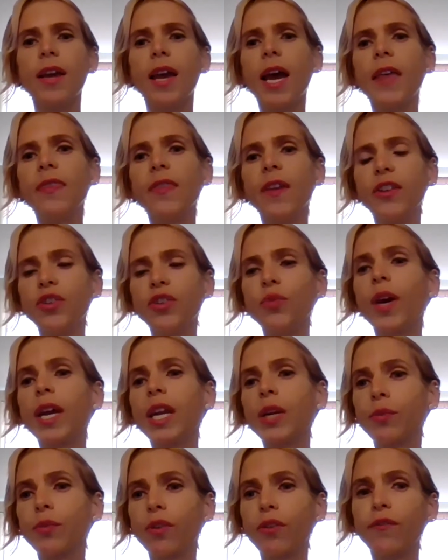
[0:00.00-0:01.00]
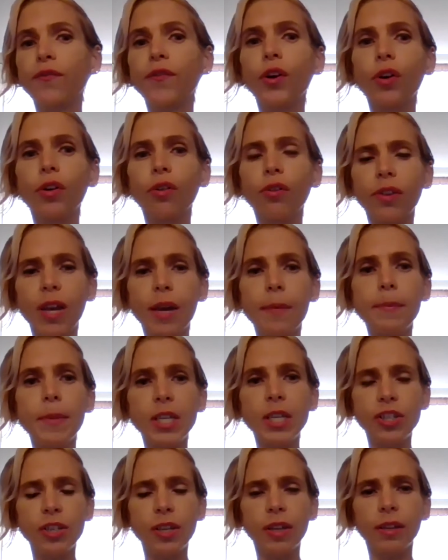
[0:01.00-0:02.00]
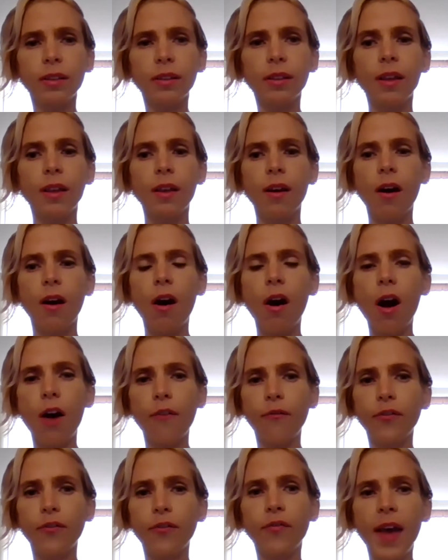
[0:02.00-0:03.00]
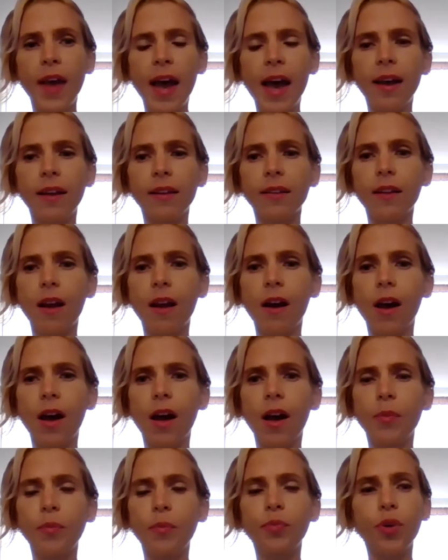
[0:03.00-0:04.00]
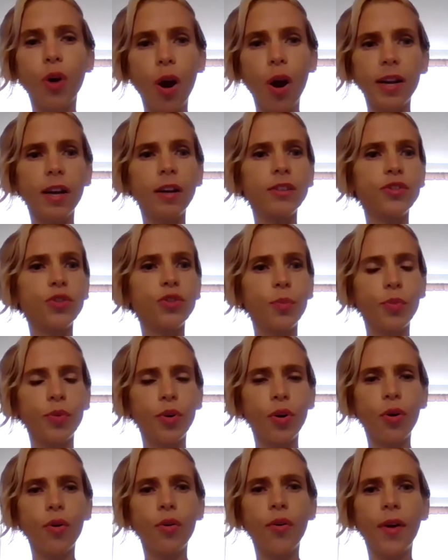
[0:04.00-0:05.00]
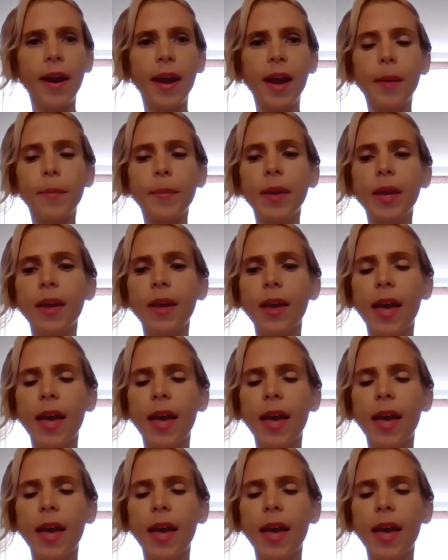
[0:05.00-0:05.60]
and then you get a referral commission off of that product or program.